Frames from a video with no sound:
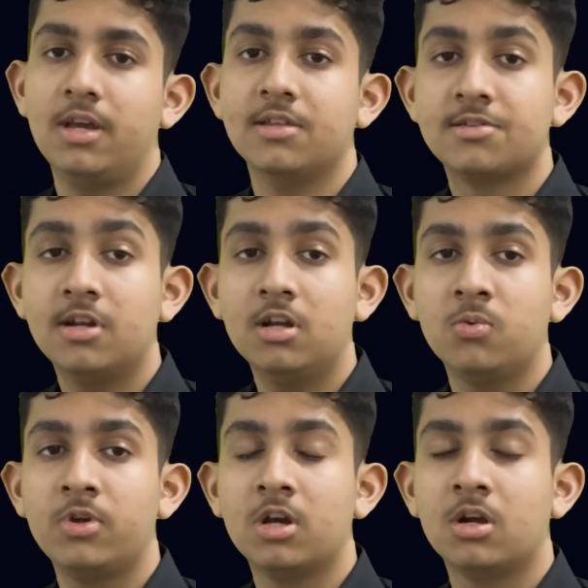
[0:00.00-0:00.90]
Instead,
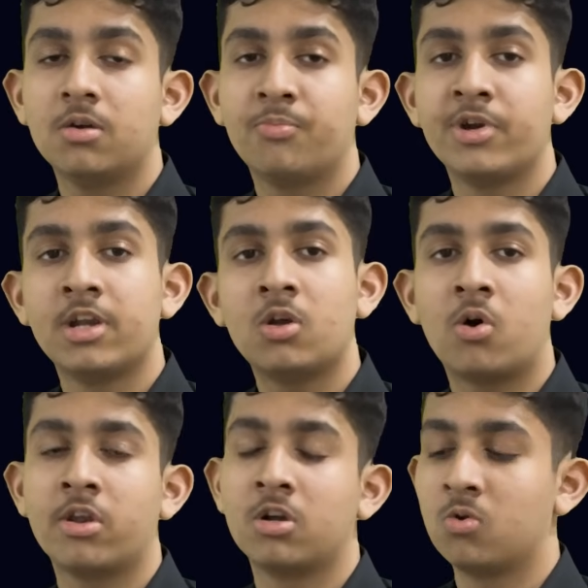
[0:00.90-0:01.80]
we are printing
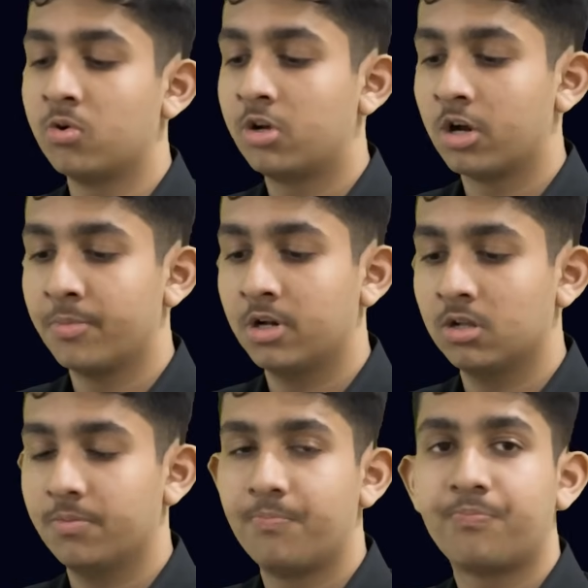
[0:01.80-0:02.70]
on our own terminal,
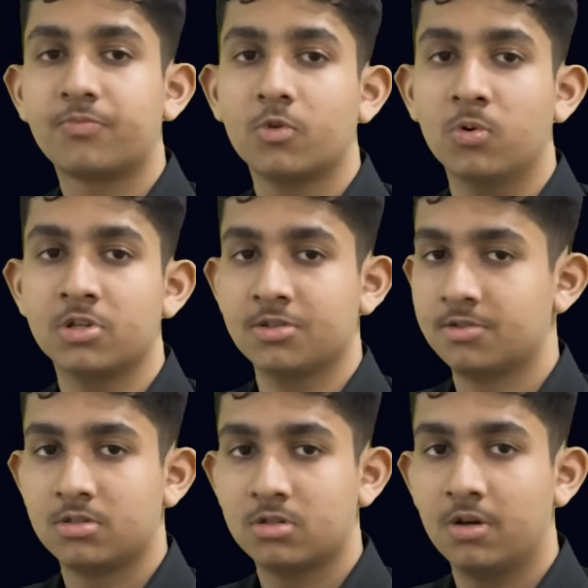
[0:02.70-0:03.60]
which
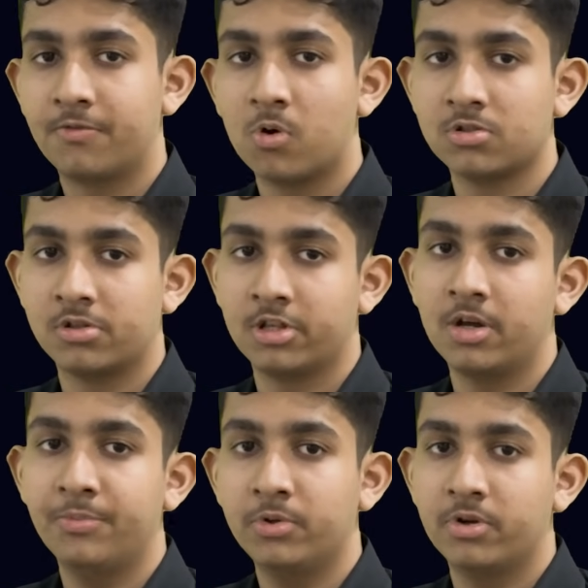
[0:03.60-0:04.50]
is, of course, on the
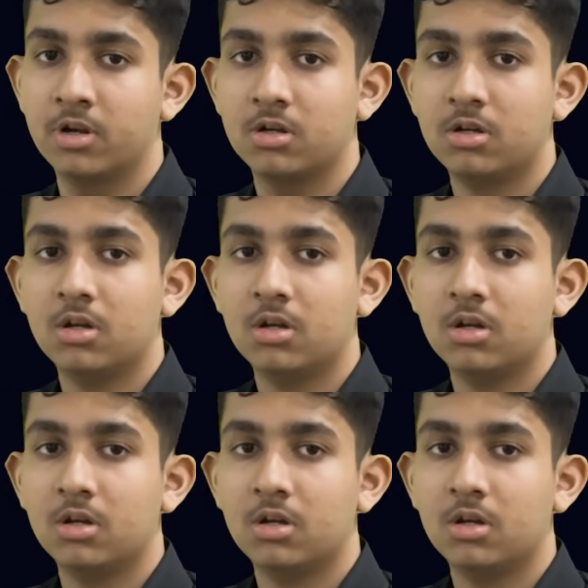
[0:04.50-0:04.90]
computer.